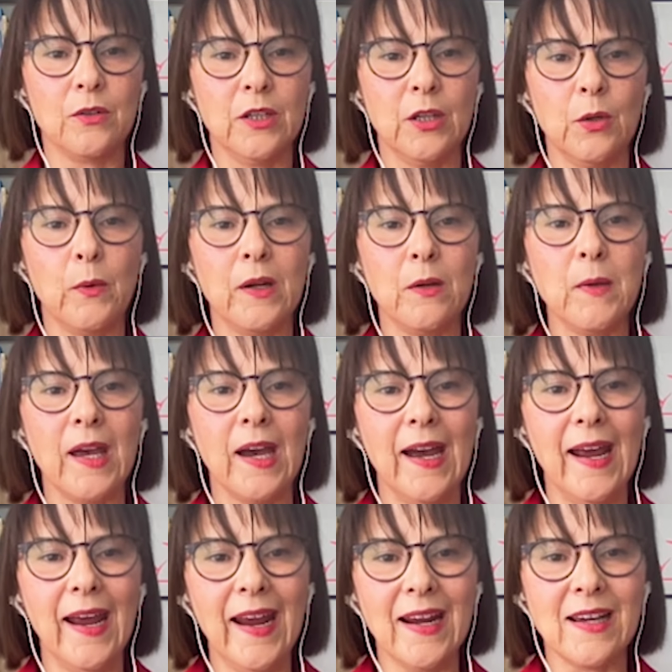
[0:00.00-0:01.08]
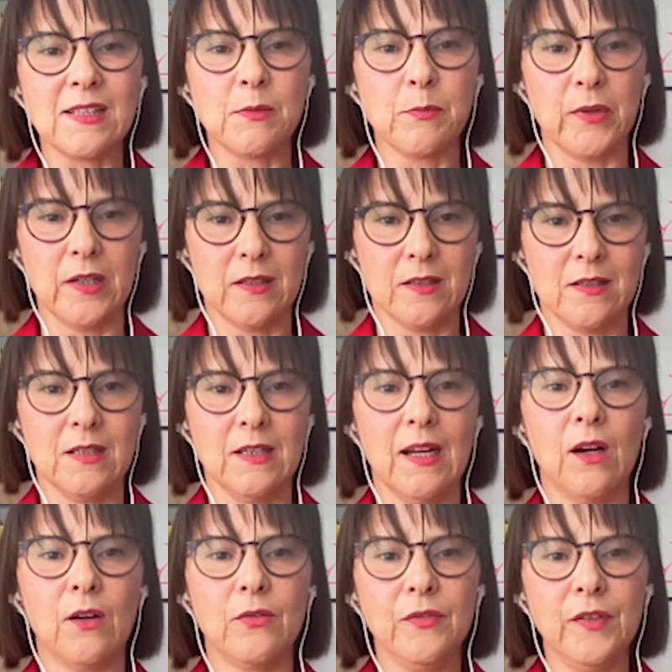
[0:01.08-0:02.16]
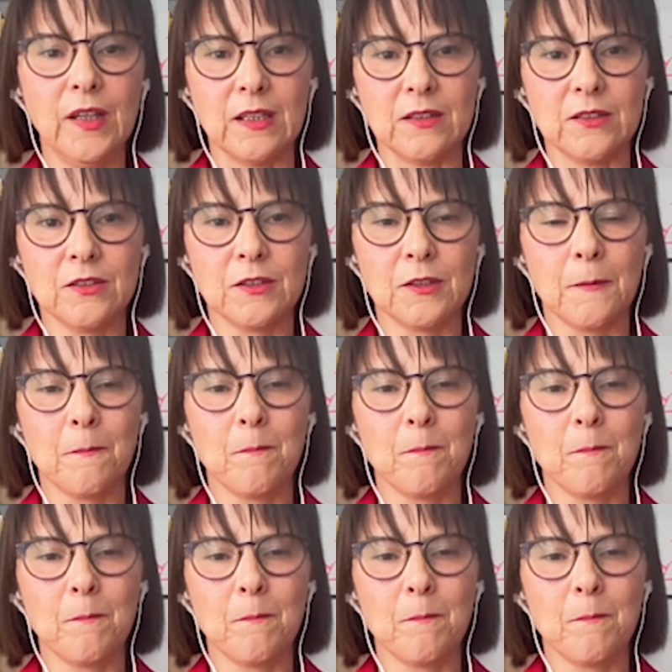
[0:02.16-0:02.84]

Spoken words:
when we are experts in our field,